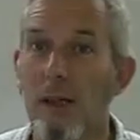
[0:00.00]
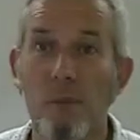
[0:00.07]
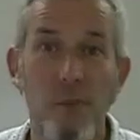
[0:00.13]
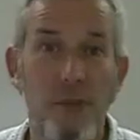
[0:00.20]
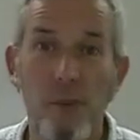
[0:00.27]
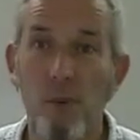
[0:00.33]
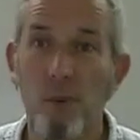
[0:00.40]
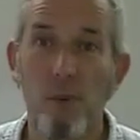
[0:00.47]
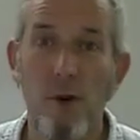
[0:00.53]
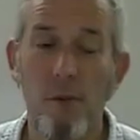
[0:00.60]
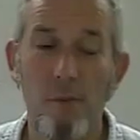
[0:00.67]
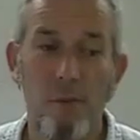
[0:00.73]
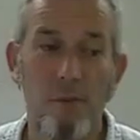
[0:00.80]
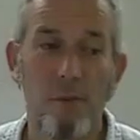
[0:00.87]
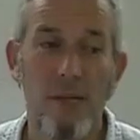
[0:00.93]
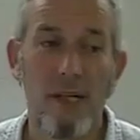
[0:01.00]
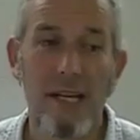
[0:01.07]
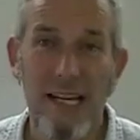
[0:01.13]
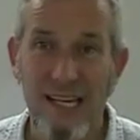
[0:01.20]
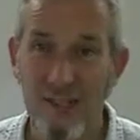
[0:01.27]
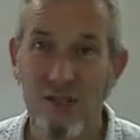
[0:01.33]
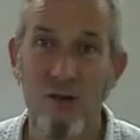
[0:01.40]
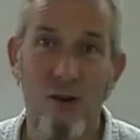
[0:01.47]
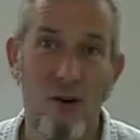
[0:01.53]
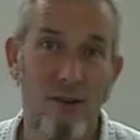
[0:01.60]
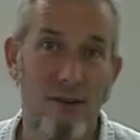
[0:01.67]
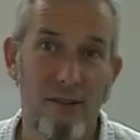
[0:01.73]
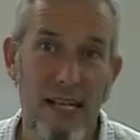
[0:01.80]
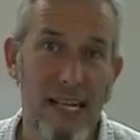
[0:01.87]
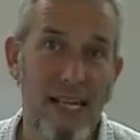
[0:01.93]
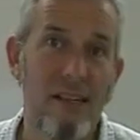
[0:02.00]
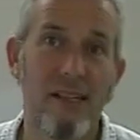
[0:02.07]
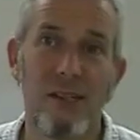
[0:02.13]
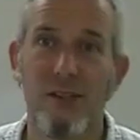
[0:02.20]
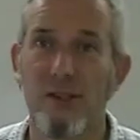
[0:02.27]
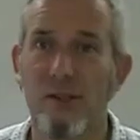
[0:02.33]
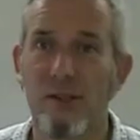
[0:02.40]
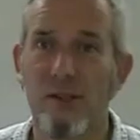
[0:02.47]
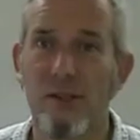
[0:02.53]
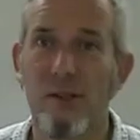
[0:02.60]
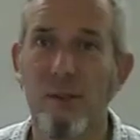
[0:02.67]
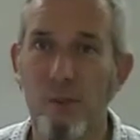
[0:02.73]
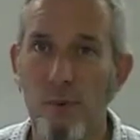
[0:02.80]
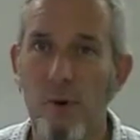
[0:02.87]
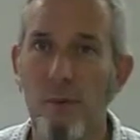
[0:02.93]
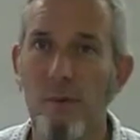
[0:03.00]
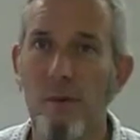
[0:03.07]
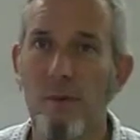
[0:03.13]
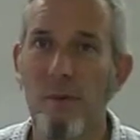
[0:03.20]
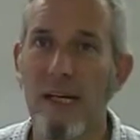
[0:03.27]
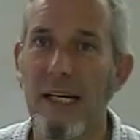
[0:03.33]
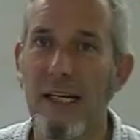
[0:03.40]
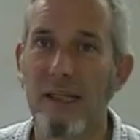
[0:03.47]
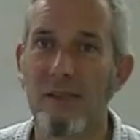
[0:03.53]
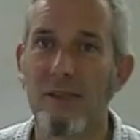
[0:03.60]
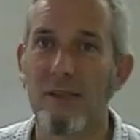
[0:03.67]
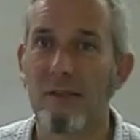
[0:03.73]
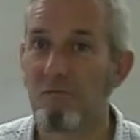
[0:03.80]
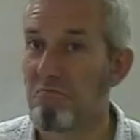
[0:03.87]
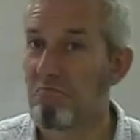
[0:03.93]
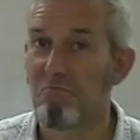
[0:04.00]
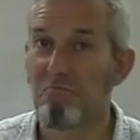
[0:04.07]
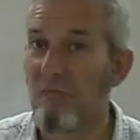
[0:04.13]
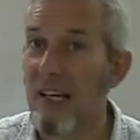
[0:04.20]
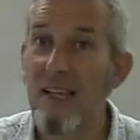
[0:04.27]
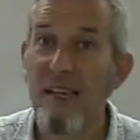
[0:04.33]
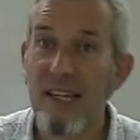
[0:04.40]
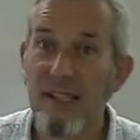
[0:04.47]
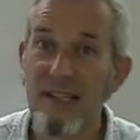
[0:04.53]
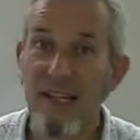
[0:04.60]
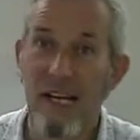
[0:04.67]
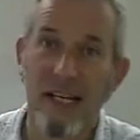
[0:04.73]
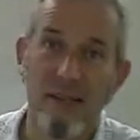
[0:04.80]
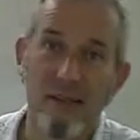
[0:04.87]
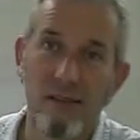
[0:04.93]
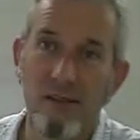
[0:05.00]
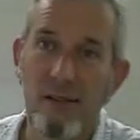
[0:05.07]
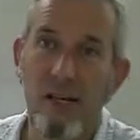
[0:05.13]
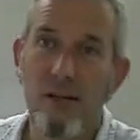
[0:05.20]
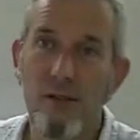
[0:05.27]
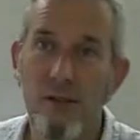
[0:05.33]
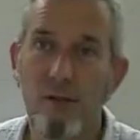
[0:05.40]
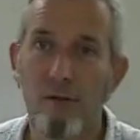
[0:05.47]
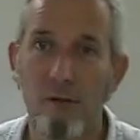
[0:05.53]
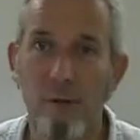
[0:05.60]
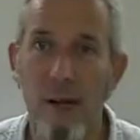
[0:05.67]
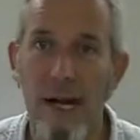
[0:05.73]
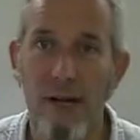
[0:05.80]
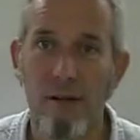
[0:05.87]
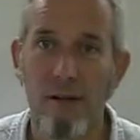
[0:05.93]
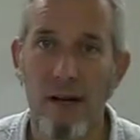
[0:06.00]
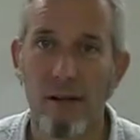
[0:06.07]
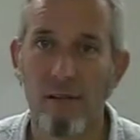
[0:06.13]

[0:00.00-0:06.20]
But the problem is not English. The problem is, in this case, cultural background.